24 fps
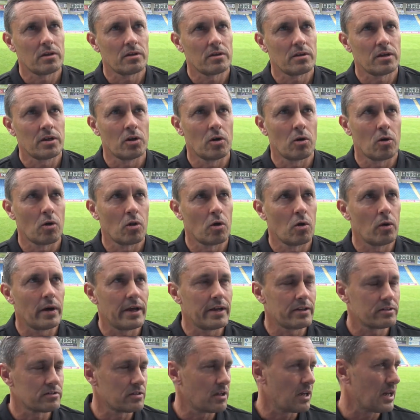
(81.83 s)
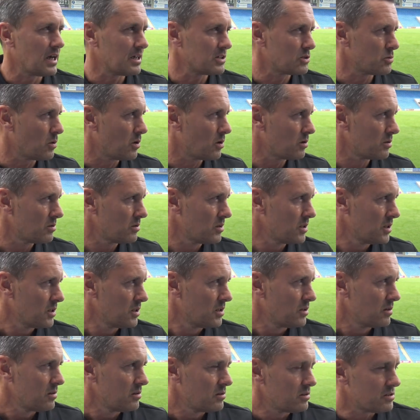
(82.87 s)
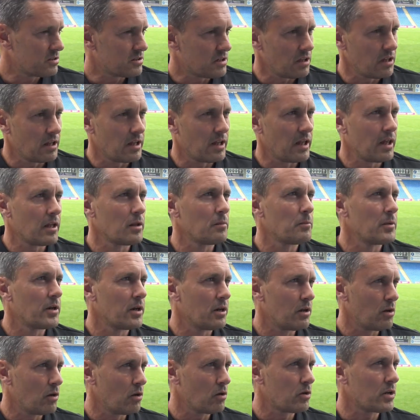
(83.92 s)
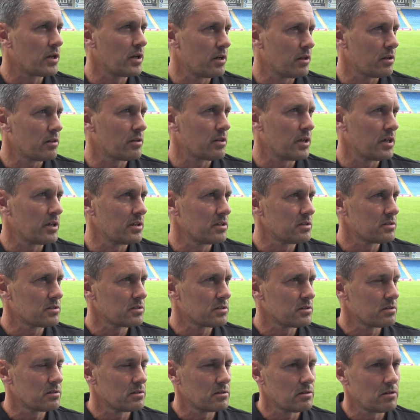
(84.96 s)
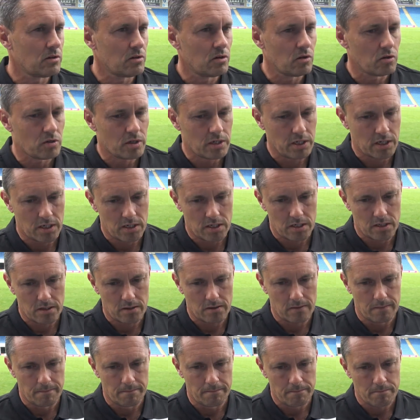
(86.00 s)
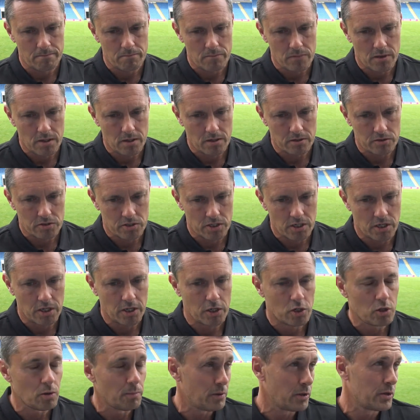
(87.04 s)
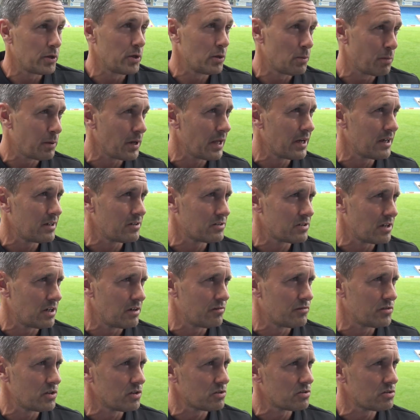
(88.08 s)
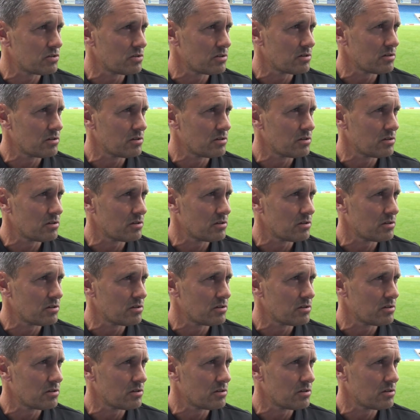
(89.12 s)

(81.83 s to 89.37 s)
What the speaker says: although it is the last one, still an element of looking at things, looking at certainly a couple of new players that have just